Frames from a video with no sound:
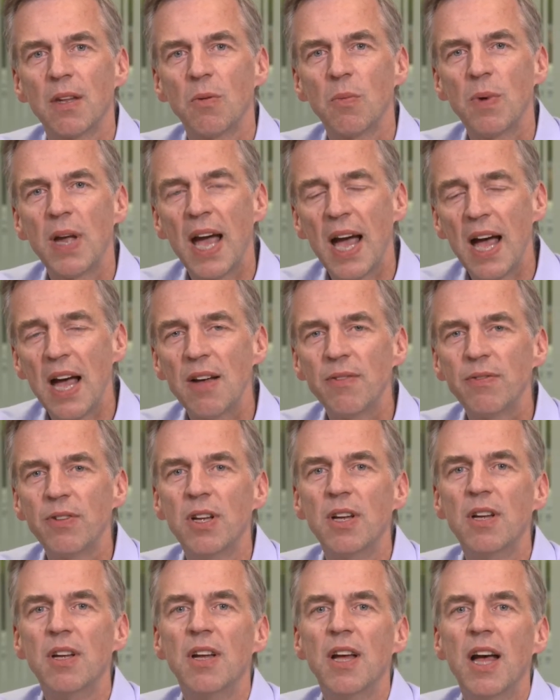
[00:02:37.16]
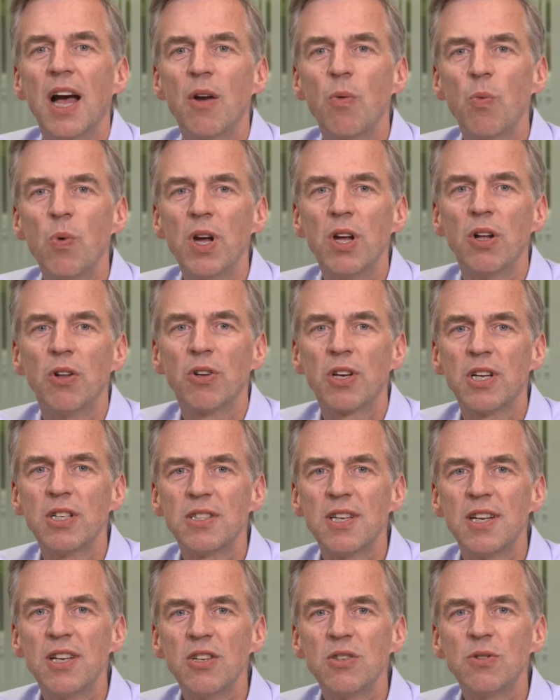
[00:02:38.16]
We have and will
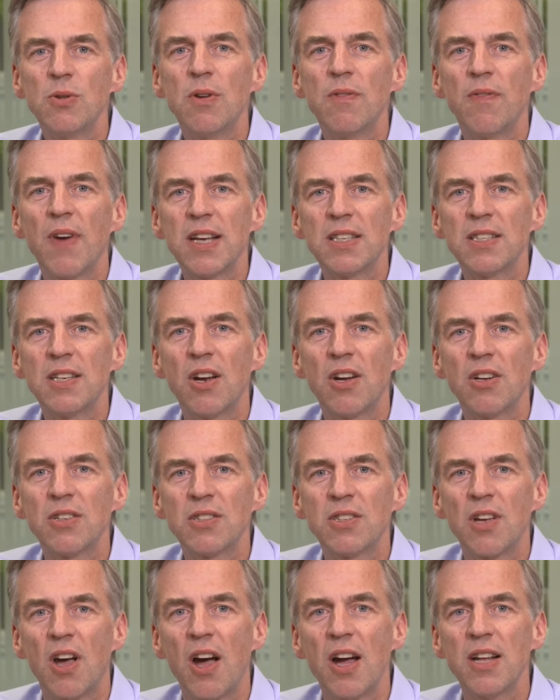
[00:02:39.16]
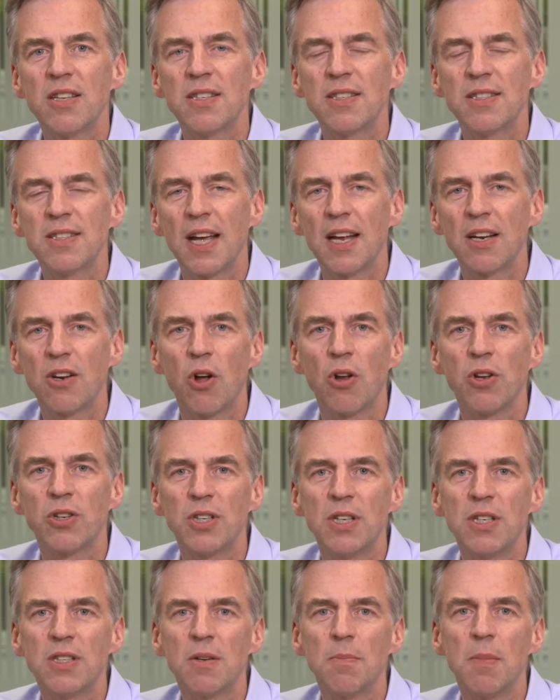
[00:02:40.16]
continue to invest in our science and
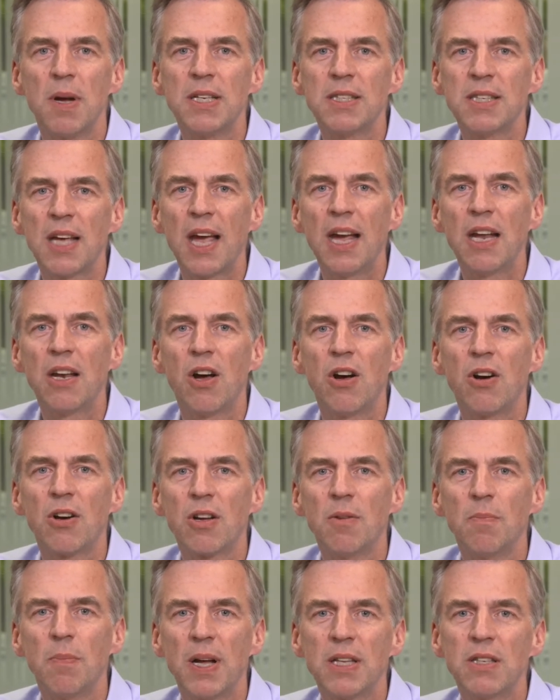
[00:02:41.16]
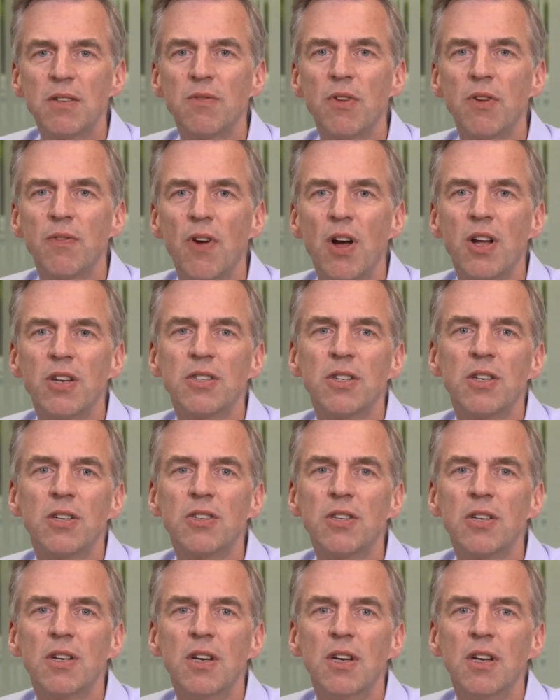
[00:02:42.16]
technology to maintain our competitive
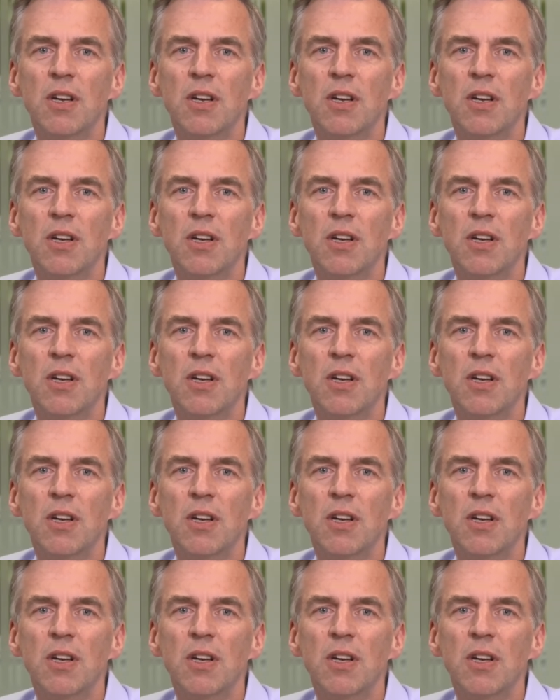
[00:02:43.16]
advantage